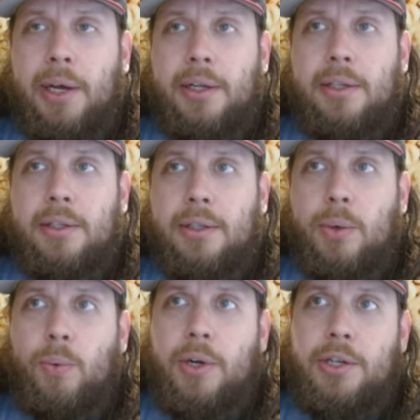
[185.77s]
but
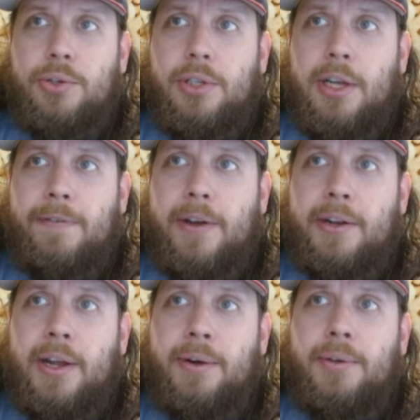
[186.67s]
one interesting
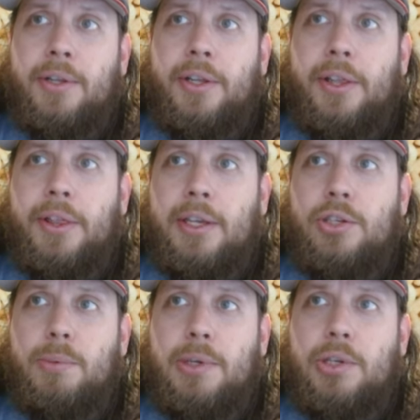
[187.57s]
I found out
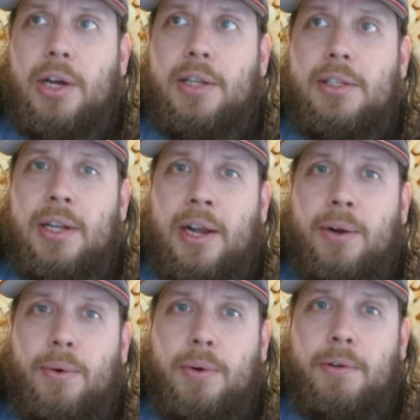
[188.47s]
the Jimmy John's
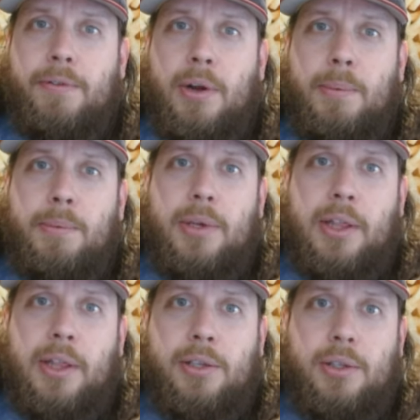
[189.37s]
that I order
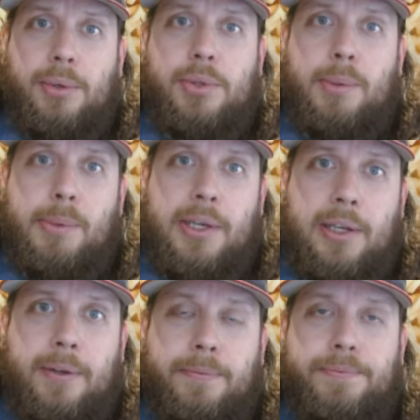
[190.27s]
from that's close to
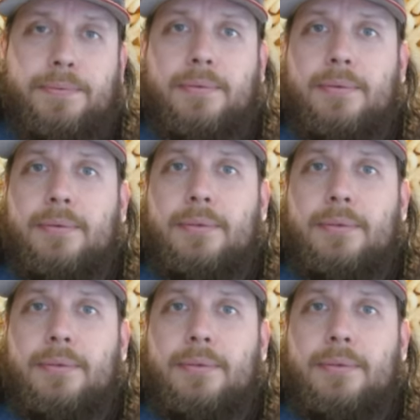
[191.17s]
me,